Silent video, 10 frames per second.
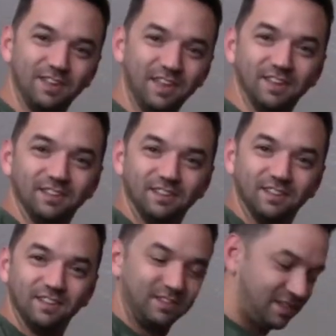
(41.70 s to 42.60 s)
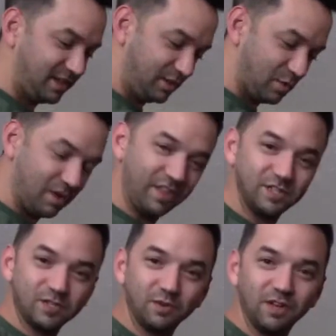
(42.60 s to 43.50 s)
Hey, the, you know why they
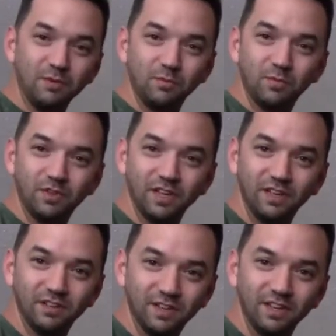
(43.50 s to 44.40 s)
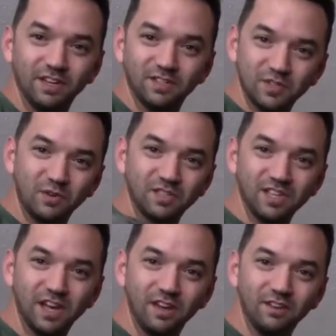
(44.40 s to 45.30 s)
scream when they, when they get so
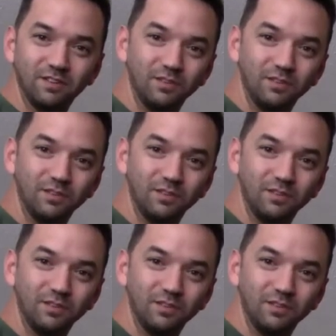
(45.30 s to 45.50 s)
excited?